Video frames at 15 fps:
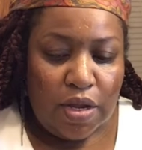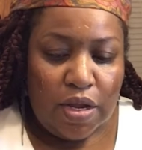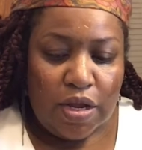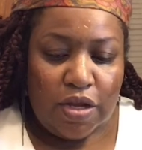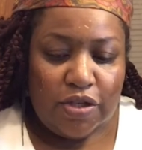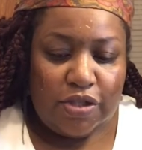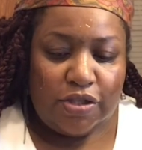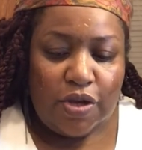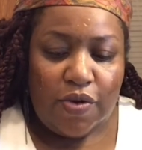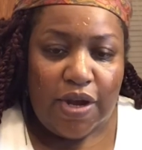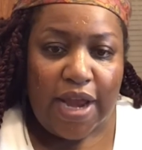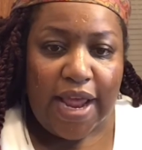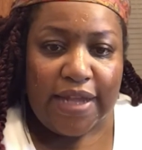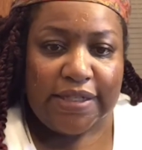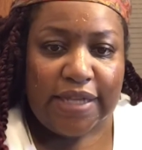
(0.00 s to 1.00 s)
So
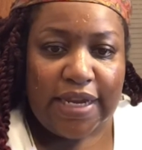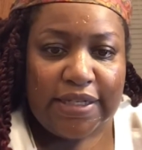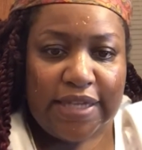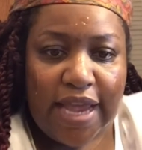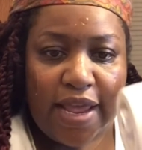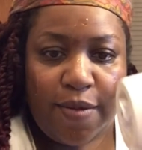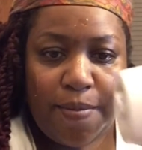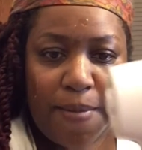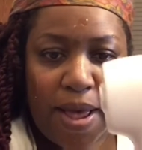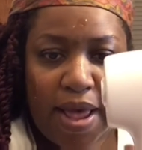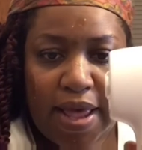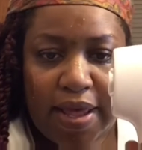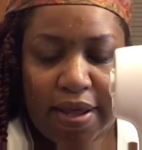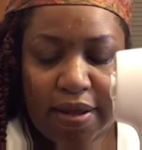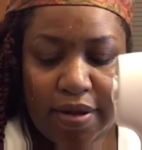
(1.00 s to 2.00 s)
next I take
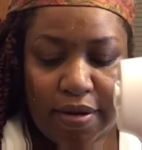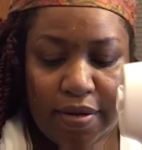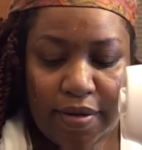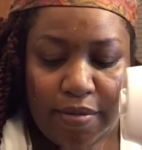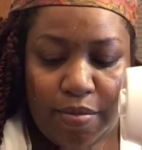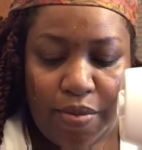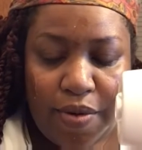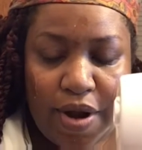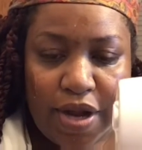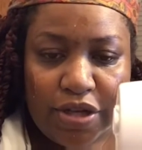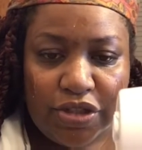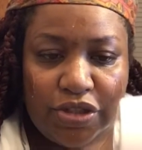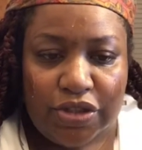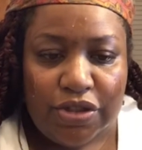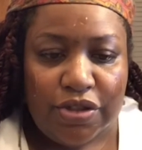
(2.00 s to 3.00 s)
my
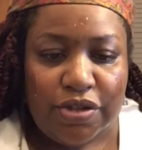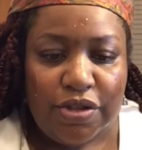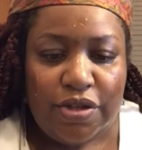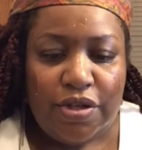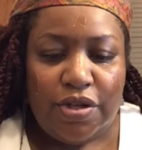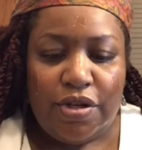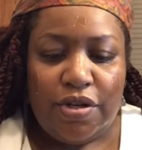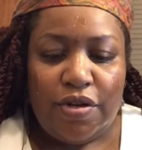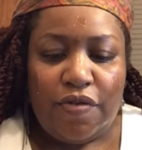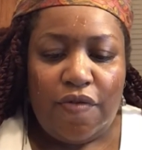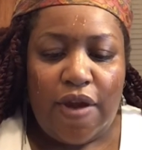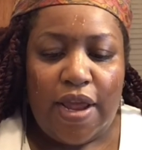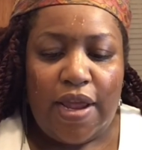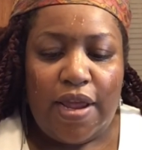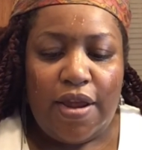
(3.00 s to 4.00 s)
brush
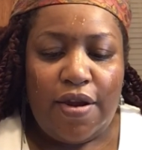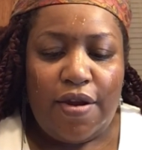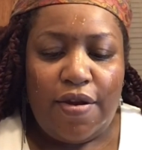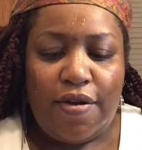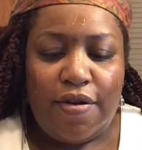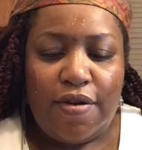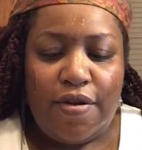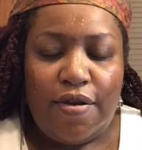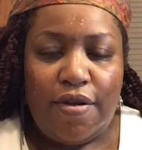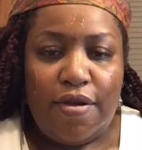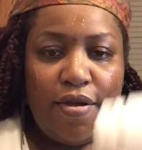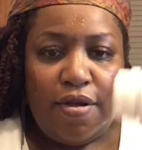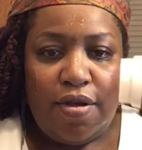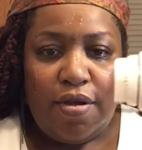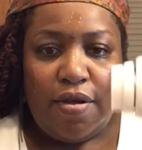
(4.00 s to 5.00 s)
right here,
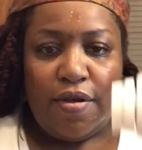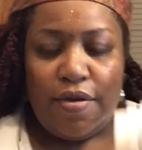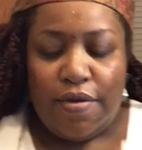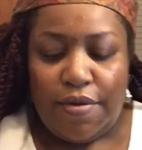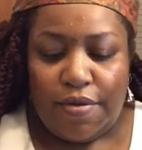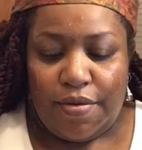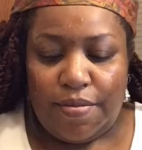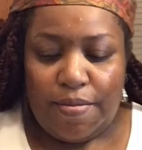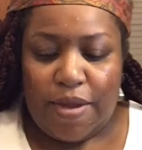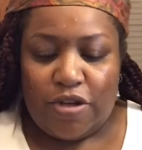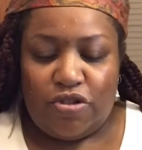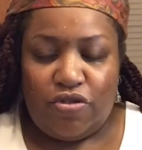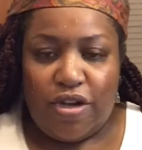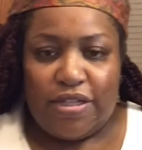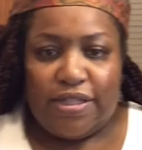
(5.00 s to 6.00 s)
my
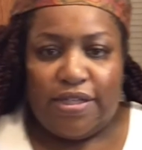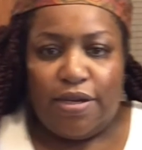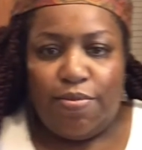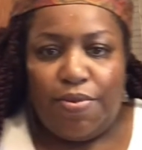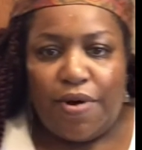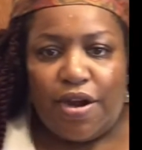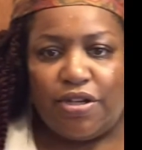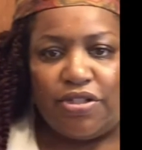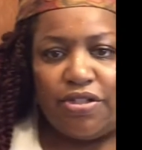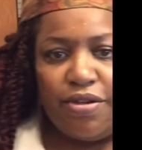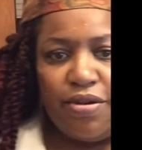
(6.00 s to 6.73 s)
trusty brush.